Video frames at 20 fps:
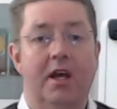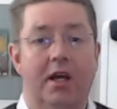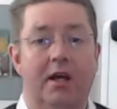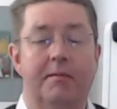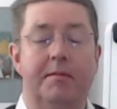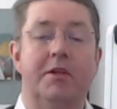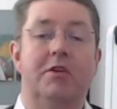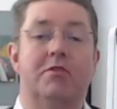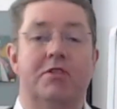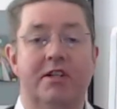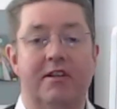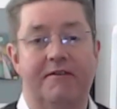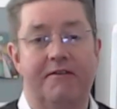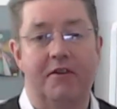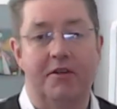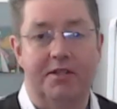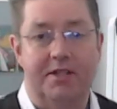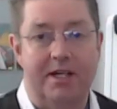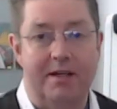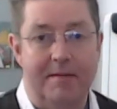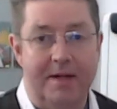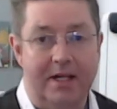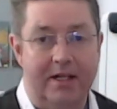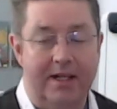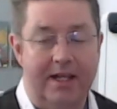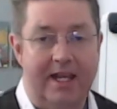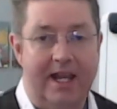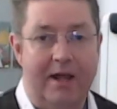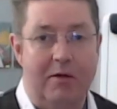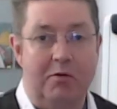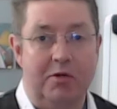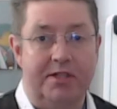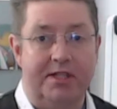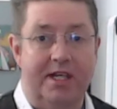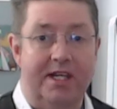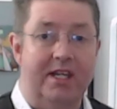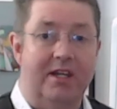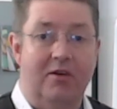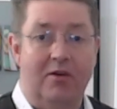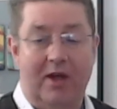But usually the first email they get will
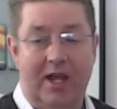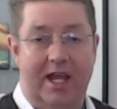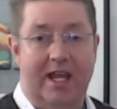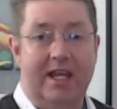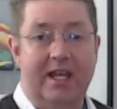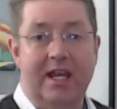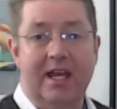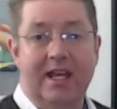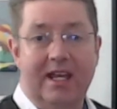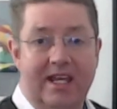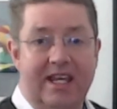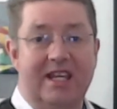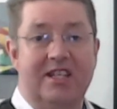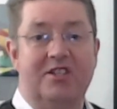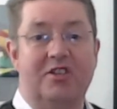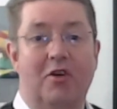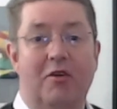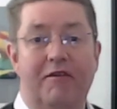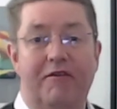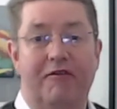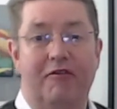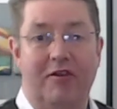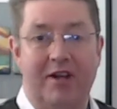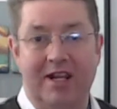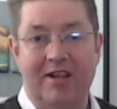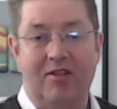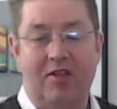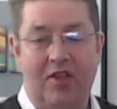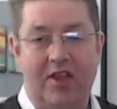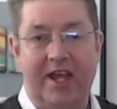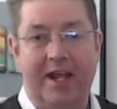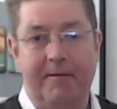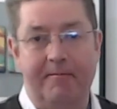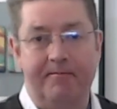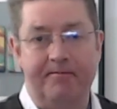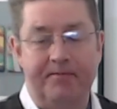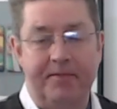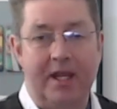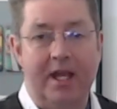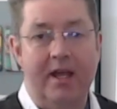say, you know, hey, here's your free
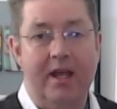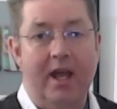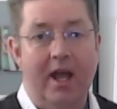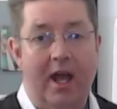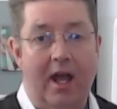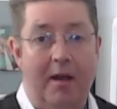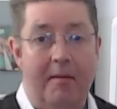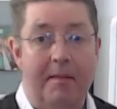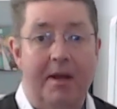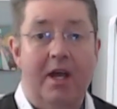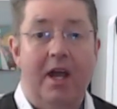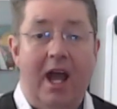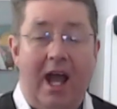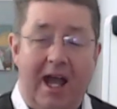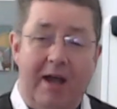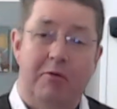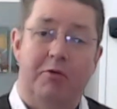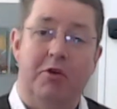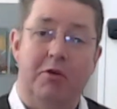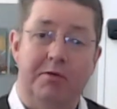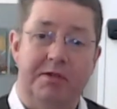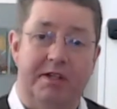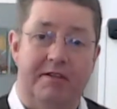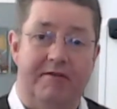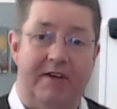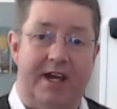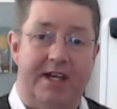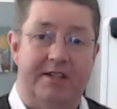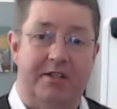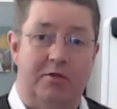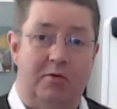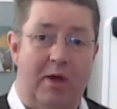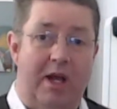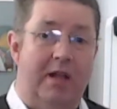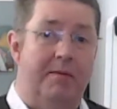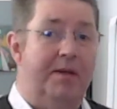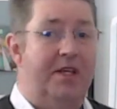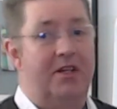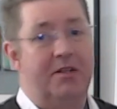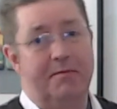thing. I would always advise as
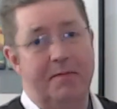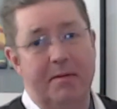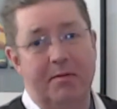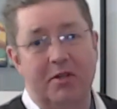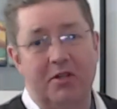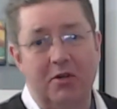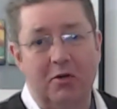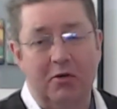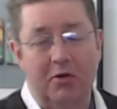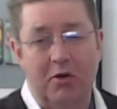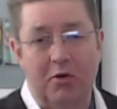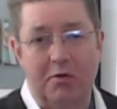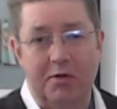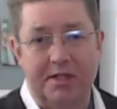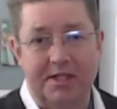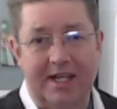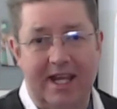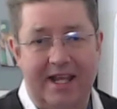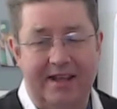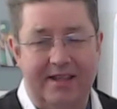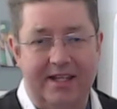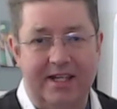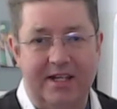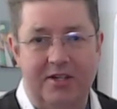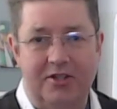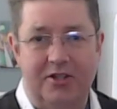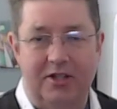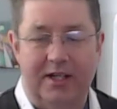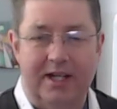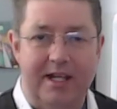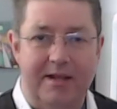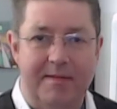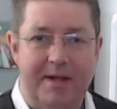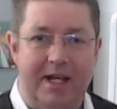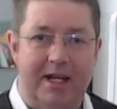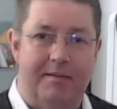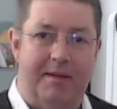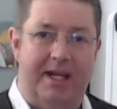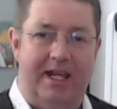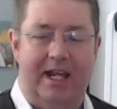well, because people don't always get the initial
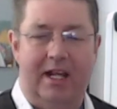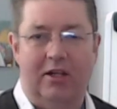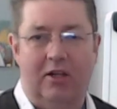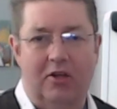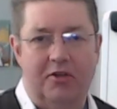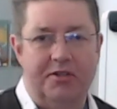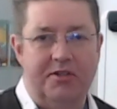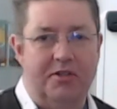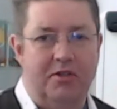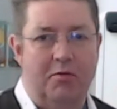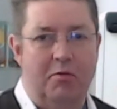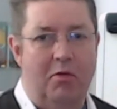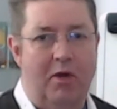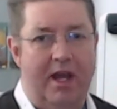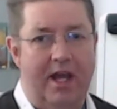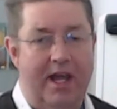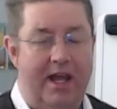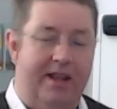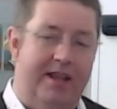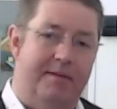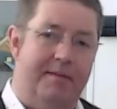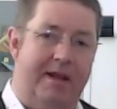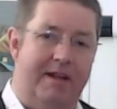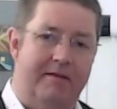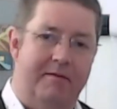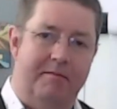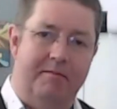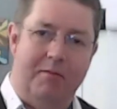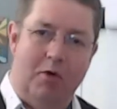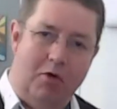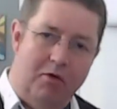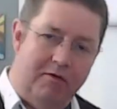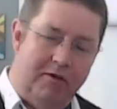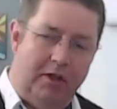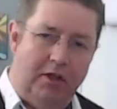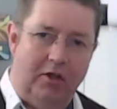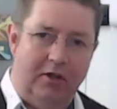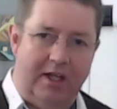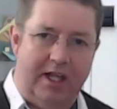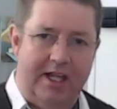email, they might get lost somewhere, they might
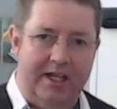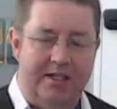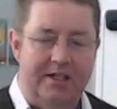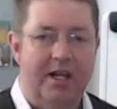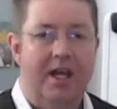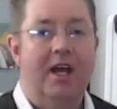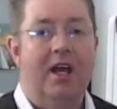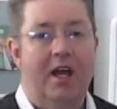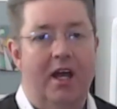overlook it.